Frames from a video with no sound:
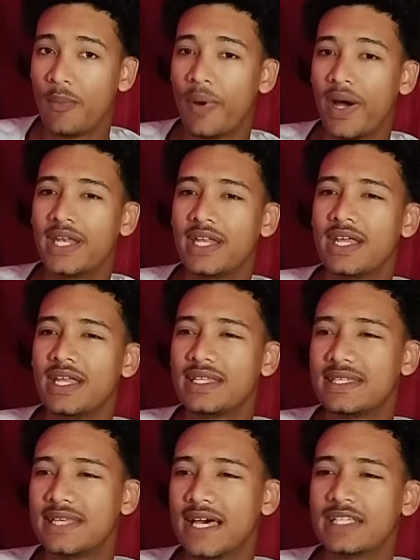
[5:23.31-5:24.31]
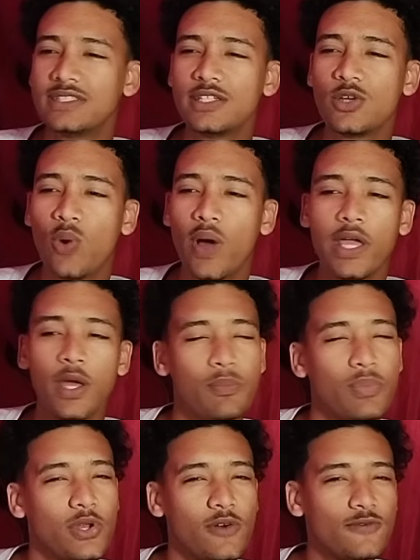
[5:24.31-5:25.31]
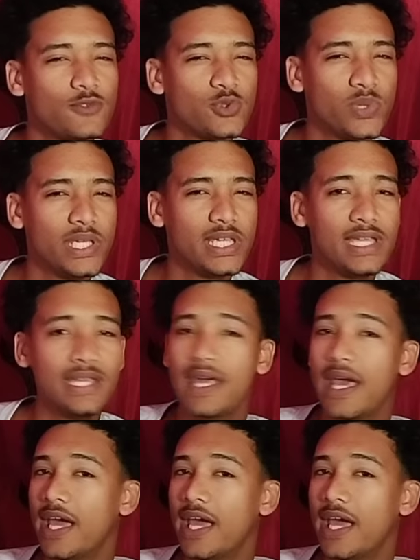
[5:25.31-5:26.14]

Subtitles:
but it does require a bit of tweaking,